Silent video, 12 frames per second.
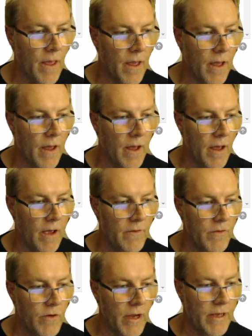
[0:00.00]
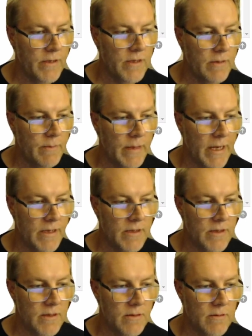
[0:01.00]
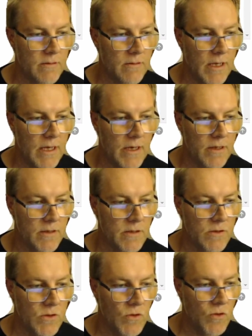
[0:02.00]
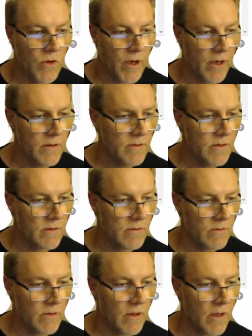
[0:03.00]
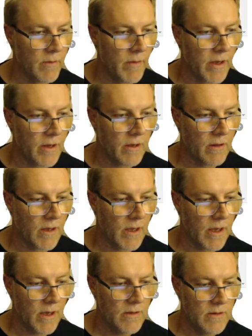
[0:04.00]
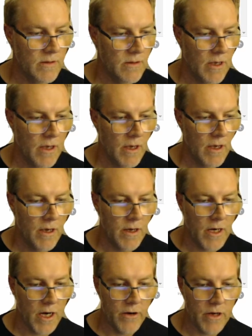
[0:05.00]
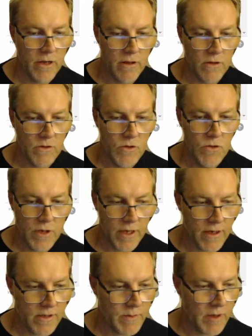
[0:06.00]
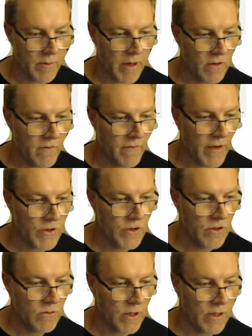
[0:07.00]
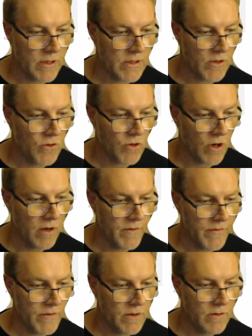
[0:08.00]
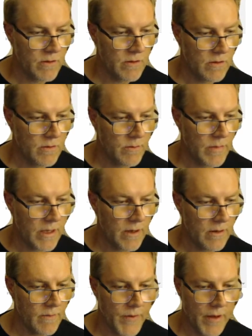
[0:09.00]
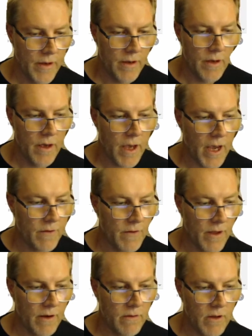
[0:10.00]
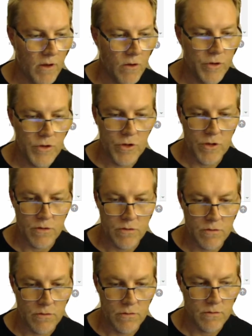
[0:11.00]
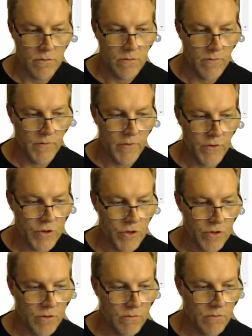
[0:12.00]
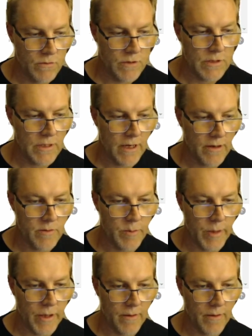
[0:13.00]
I've created a place, the Guinness Storehouse, where they make the kegs. Currently there are two kegs being manufactured. One is a draft beer, and then the original version stout beer.